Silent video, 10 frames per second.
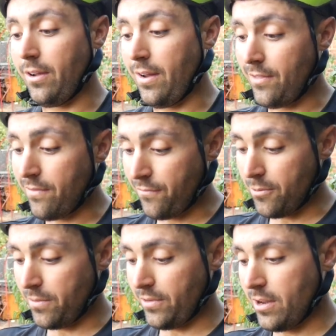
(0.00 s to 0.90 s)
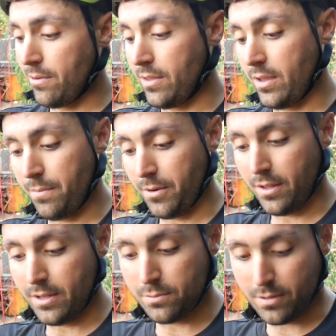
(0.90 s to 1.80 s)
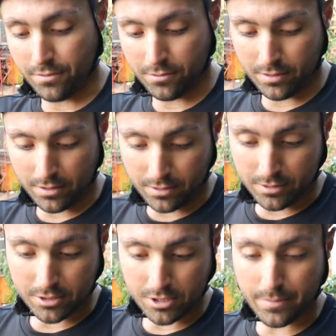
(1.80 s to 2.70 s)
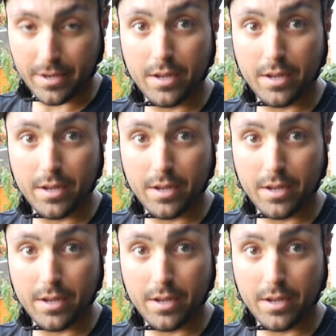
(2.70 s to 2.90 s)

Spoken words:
I haven't even filmed a video with it yet, bro. That's why I thought that you could show me